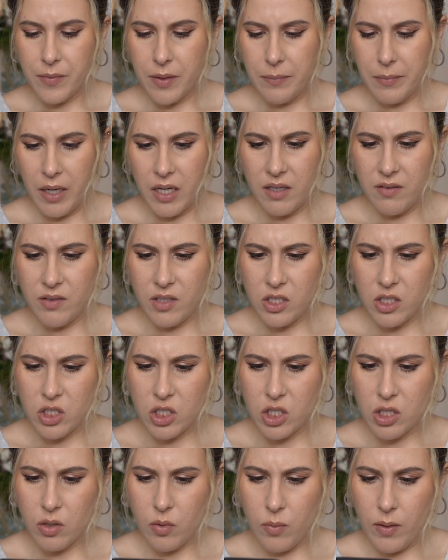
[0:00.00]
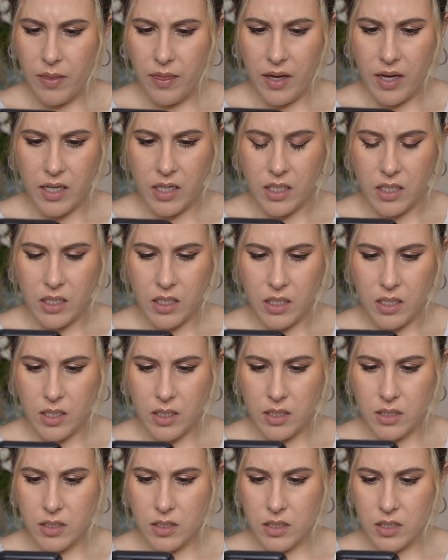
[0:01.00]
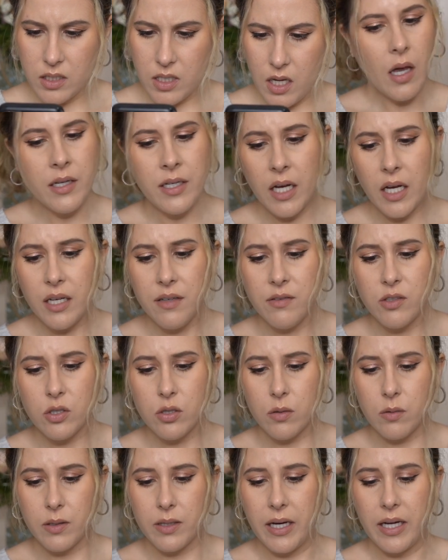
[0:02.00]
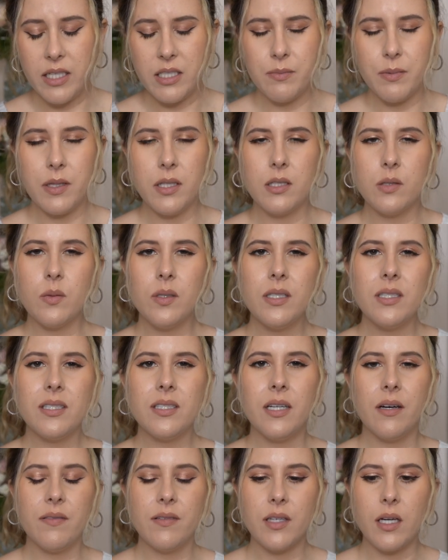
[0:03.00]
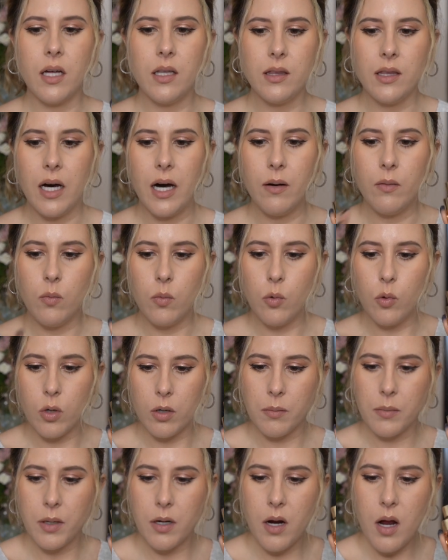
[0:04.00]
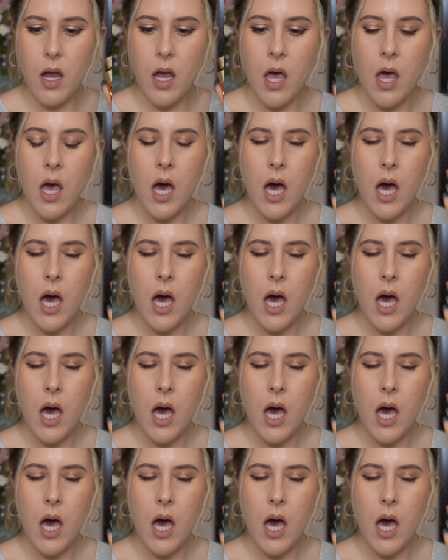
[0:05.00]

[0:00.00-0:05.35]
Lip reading: I'm not even sure what that is. Not even sure what that is, but this one is definitely a lot warmer.